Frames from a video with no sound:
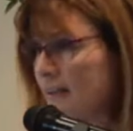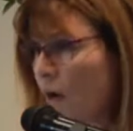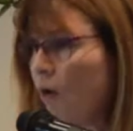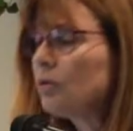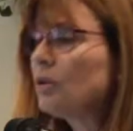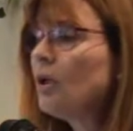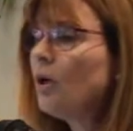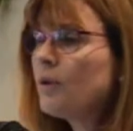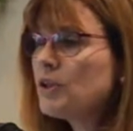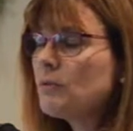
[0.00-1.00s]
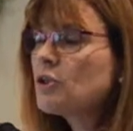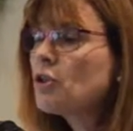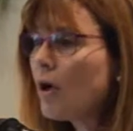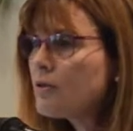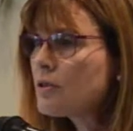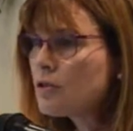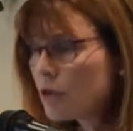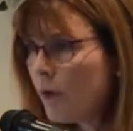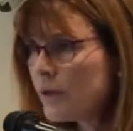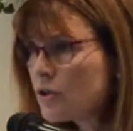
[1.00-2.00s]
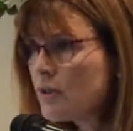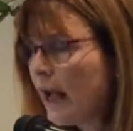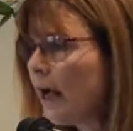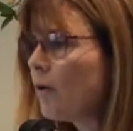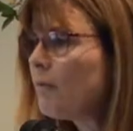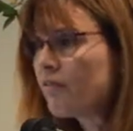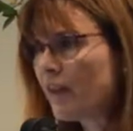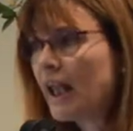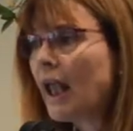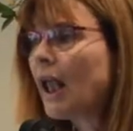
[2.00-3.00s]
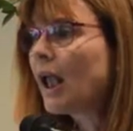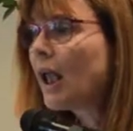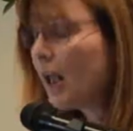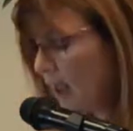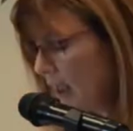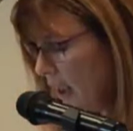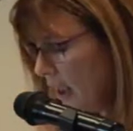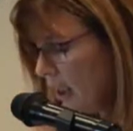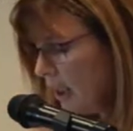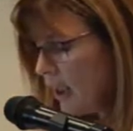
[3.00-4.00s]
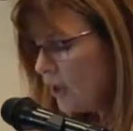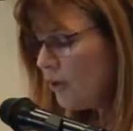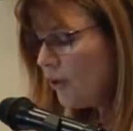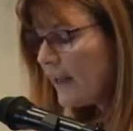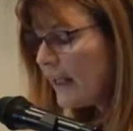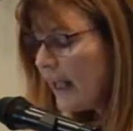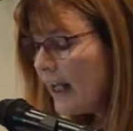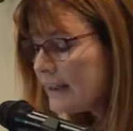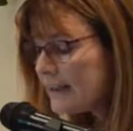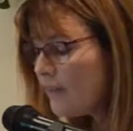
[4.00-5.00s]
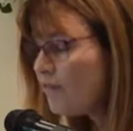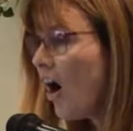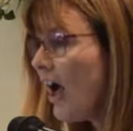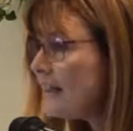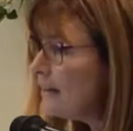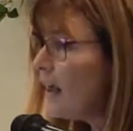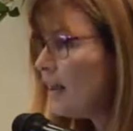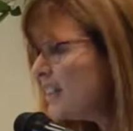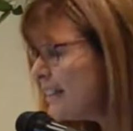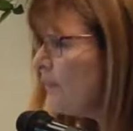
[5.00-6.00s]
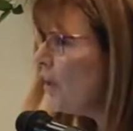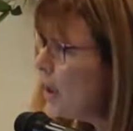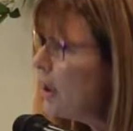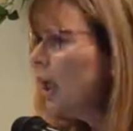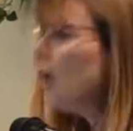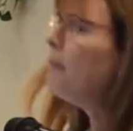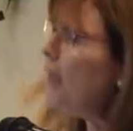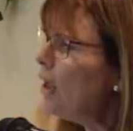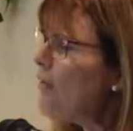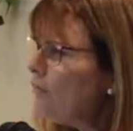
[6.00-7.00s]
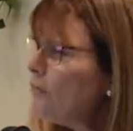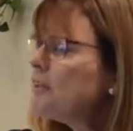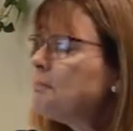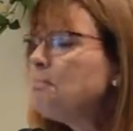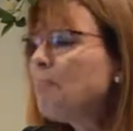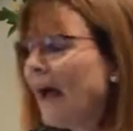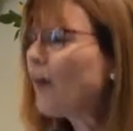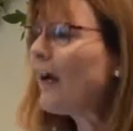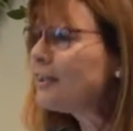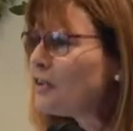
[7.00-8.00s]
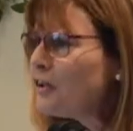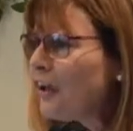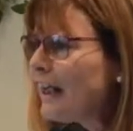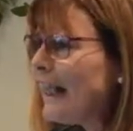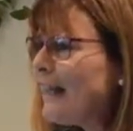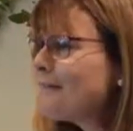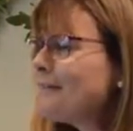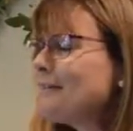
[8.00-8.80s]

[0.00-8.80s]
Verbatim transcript: old when she was chosen to go into the harem of the king you know, the king's advisor. I'll just give you a little bit of background so you're going to get